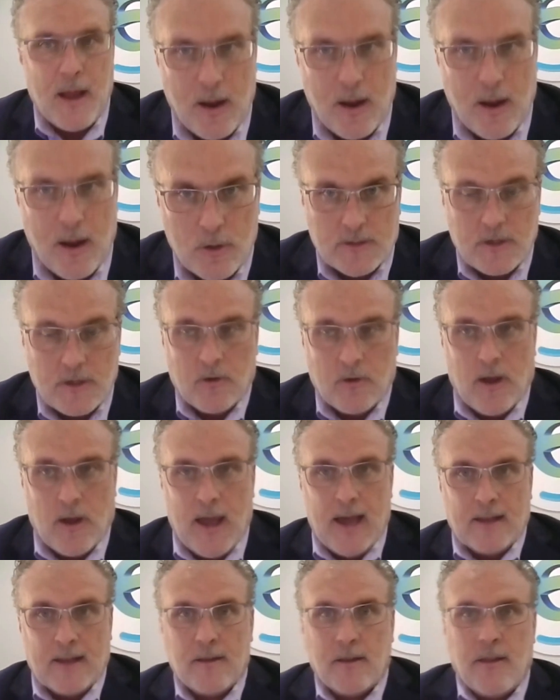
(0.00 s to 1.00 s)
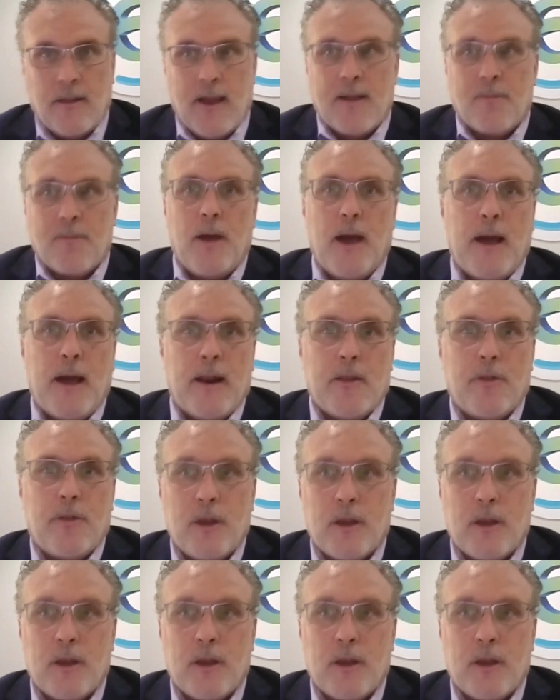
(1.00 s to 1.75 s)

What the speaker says: I mean, I would just, add to that, Matt.